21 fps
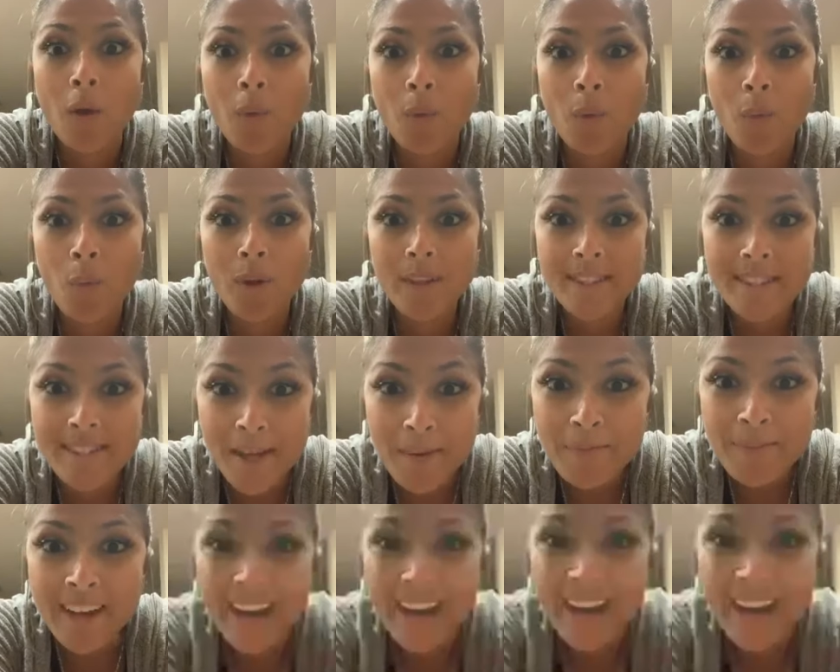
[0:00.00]
What's
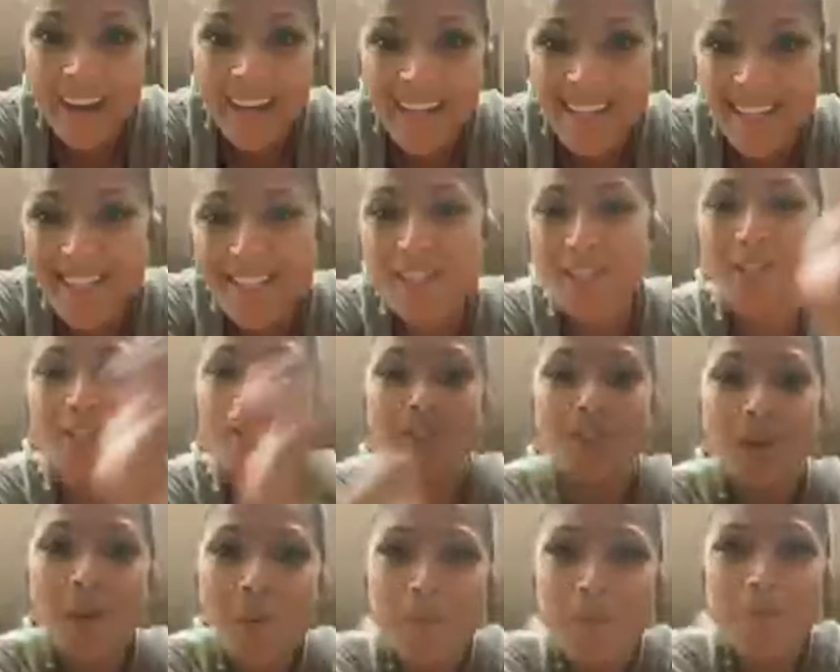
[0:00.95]
up, guys?
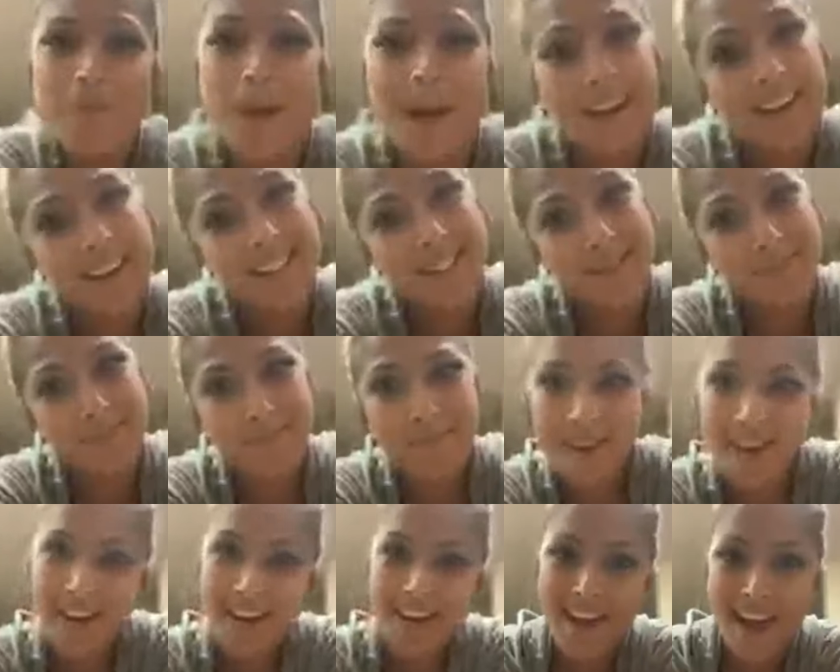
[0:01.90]
Soapbox
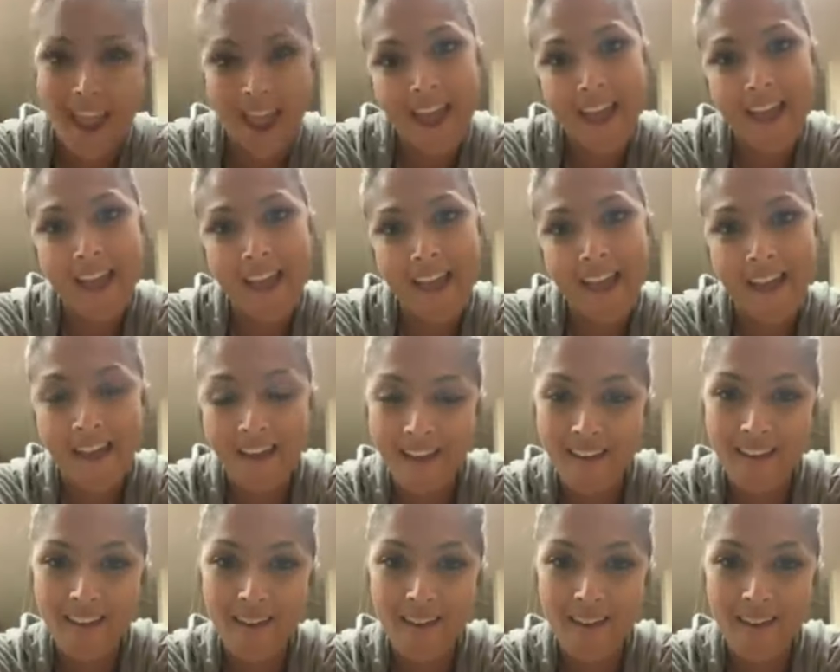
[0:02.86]
Monday.